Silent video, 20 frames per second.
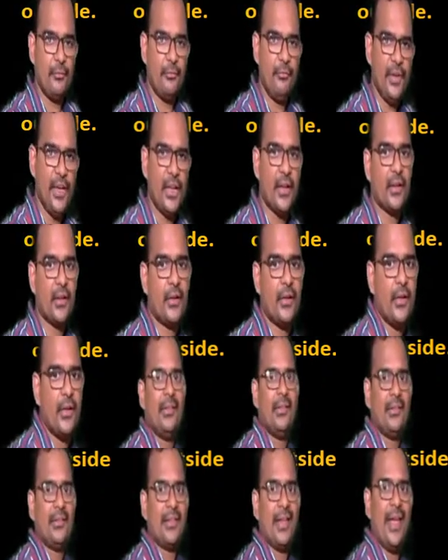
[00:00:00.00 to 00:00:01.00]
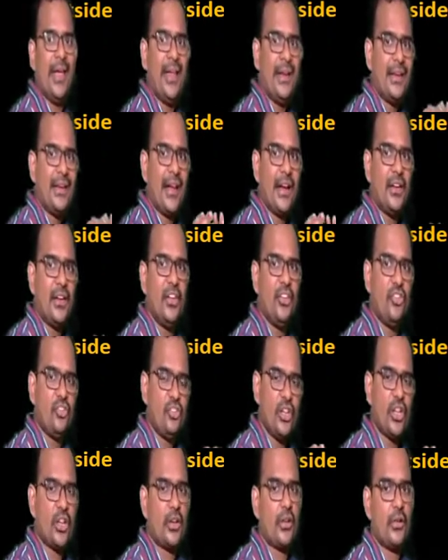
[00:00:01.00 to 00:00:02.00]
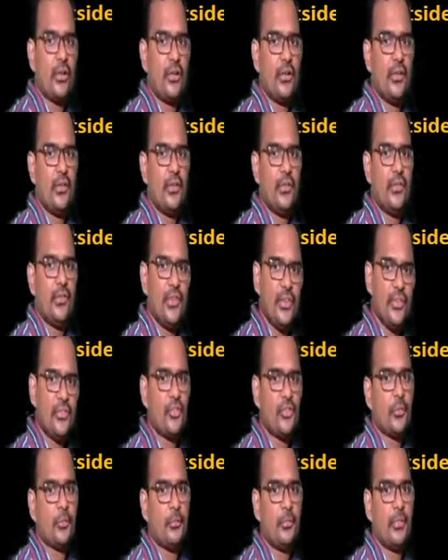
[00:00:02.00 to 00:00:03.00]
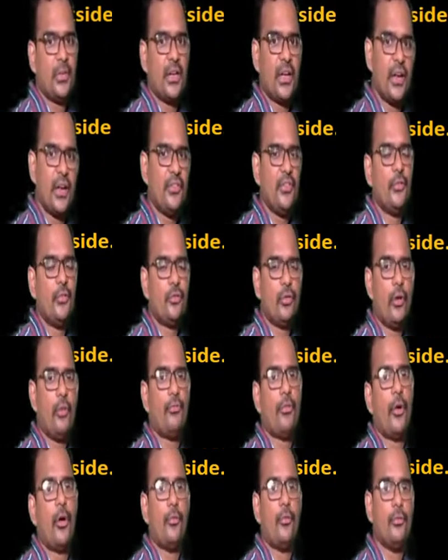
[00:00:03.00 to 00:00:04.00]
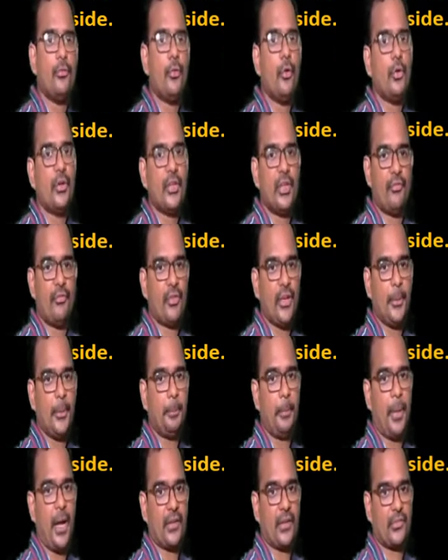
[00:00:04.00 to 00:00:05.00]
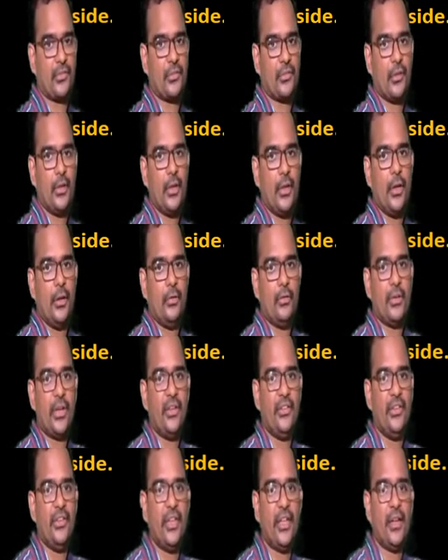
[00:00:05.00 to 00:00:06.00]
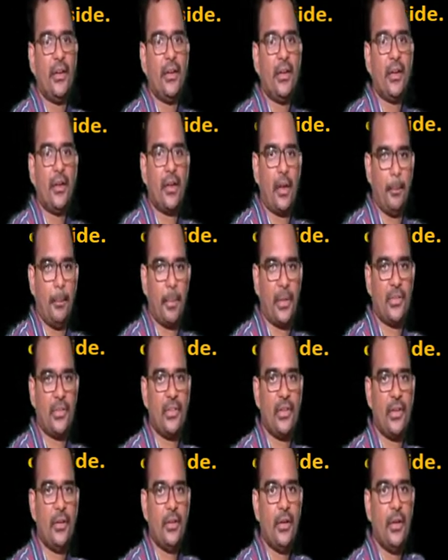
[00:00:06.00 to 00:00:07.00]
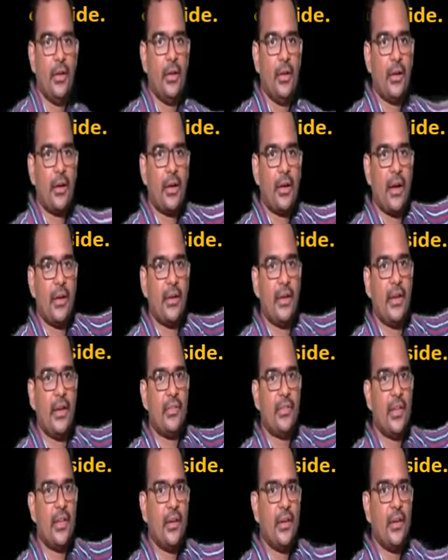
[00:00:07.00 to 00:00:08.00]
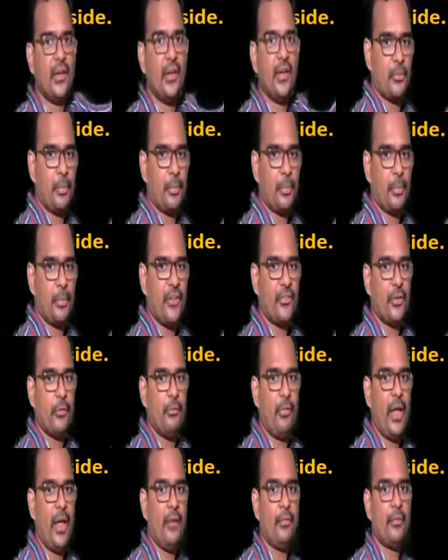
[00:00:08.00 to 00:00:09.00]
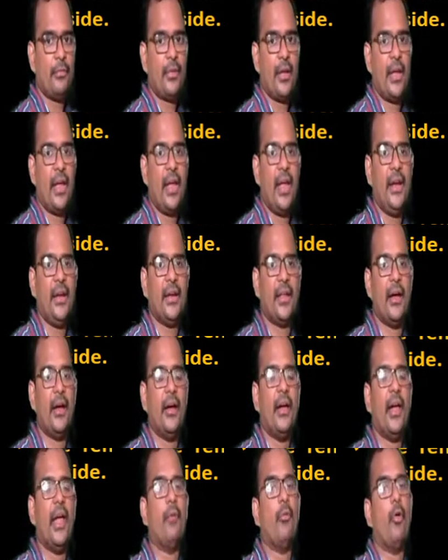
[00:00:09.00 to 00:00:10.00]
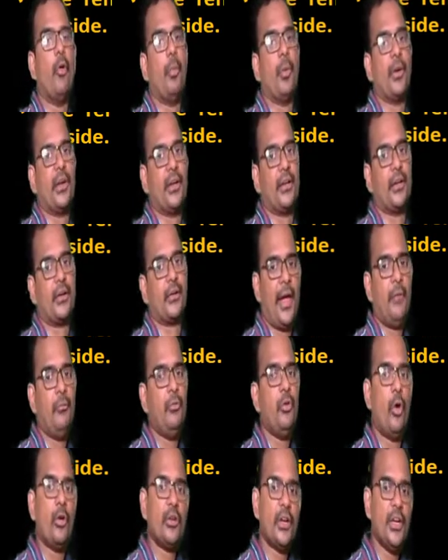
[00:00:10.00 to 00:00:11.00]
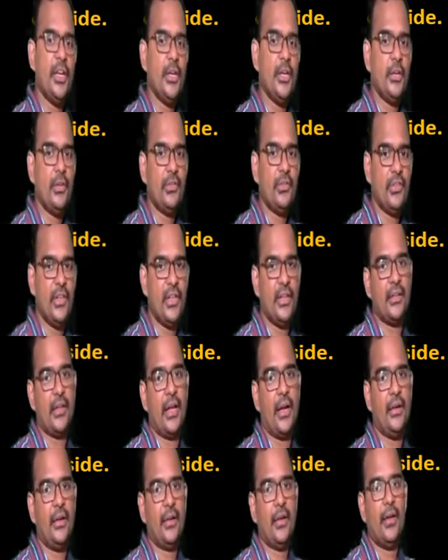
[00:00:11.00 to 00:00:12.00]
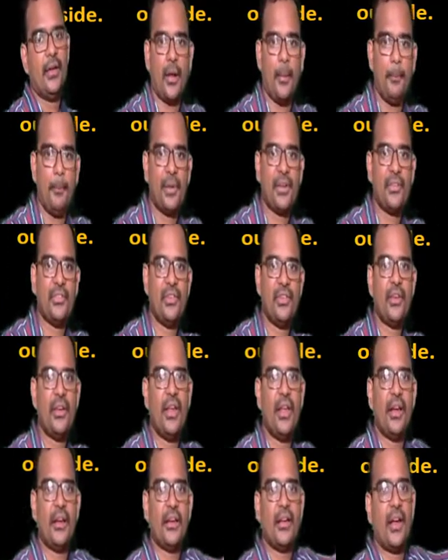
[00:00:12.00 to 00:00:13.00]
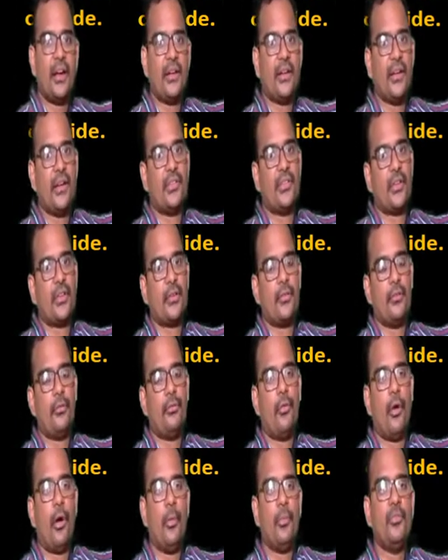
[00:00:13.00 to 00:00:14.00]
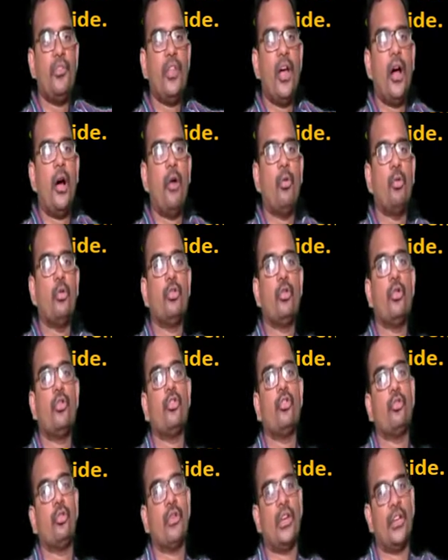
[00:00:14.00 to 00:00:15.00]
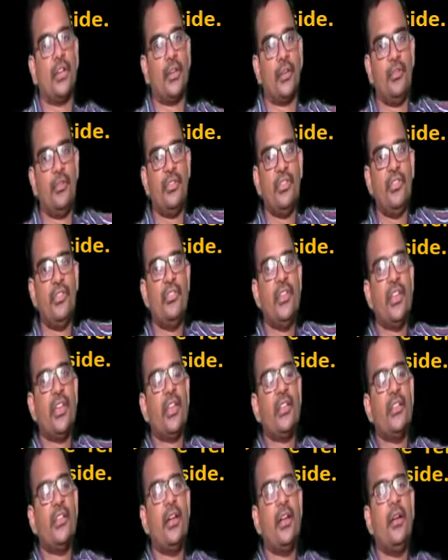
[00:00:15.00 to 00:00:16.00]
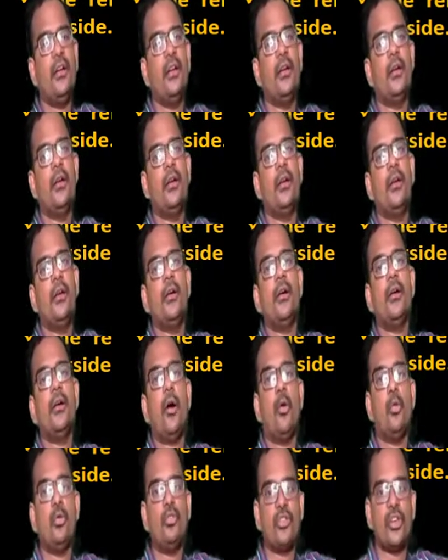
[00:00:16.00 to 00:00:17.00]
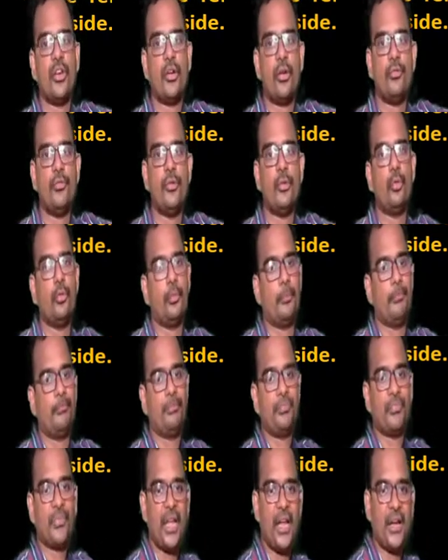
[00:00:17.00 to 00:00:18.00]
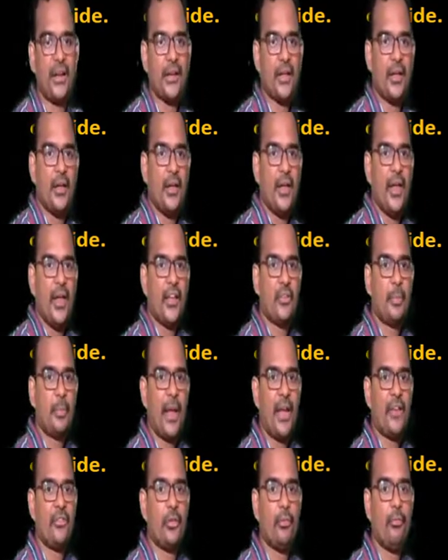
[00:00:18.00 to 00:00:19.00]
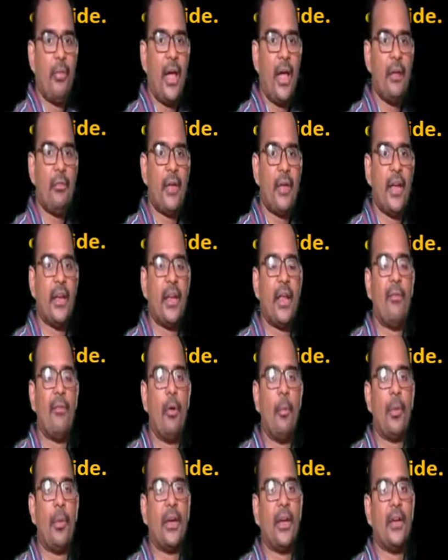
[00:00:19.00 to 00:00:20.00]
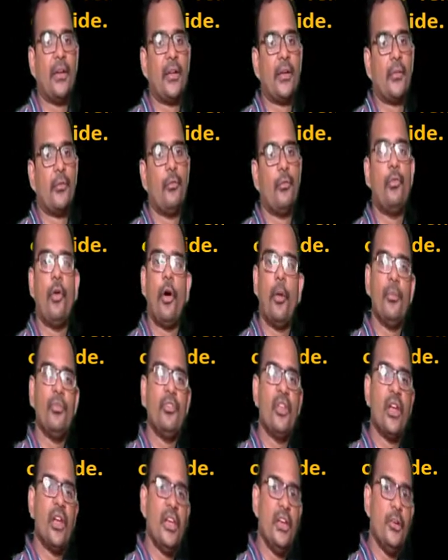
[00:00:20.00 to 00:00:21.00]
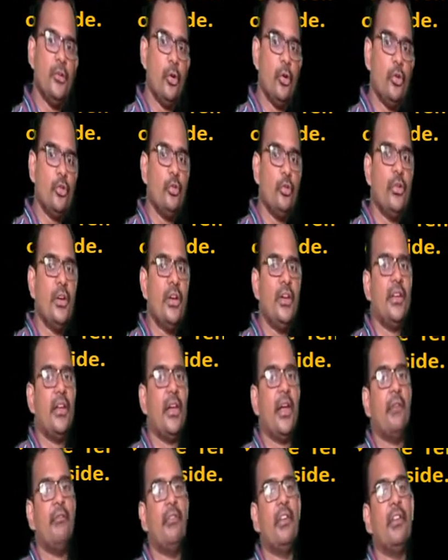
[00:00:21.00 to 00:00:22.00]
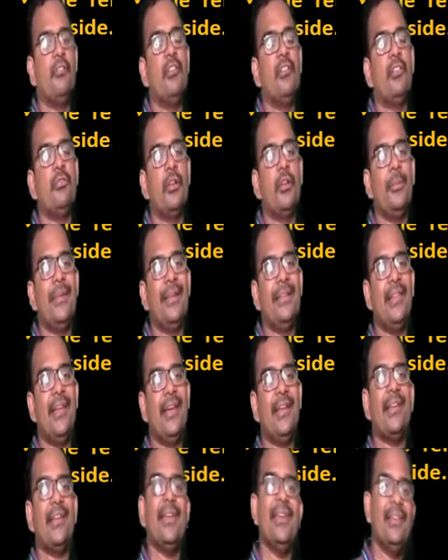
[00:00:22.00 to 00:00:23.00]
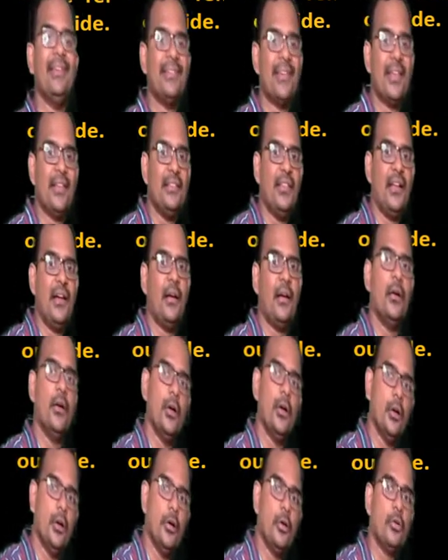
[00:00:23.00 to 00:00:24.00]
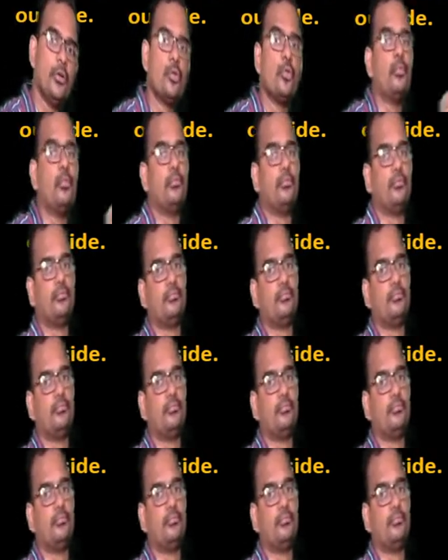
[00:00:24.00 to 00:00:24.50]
figure, this air conditioner system consists of 4 different parts. You can see it here: compressor, condenser, expansion valve and evaporator. And we already seen that compressor and condenser forms the outdoor unit which is there at the outside of the room, and expansion valve and evaporator forms the indoor unit and which will be there inside the room.